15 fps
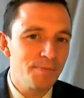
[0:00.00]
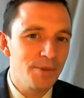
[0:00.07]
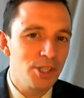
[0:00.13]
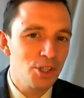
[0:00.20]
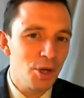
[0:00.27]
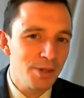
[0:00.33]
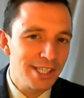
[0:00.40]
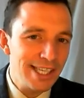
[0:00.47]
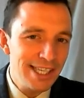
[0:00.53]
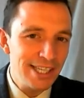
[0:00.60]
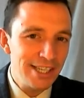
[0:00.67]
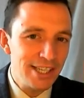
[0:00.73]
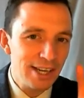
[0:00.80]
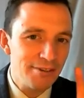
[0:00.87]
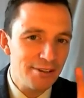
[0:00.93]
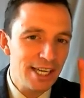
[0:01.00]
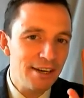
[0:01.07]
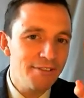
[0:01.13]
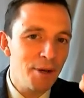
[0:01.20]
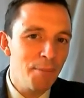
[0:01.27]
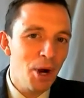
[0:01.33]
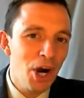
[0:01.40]
So it's a little different.
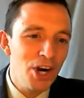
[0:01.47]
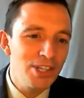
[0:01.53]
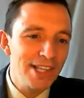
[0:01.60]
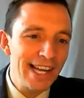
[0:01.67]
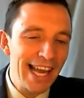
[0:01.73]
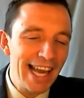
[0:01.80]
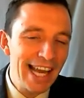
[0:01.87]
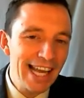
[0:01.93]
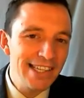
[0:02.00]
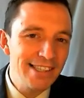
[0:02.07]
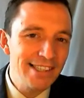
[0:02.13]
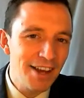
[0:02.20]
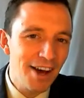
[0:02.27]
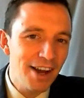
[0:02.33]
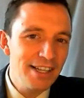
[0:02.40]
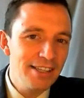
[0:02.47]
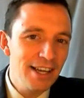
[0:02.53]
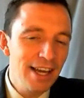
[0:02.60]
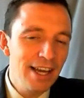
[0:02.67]
If the person is tight,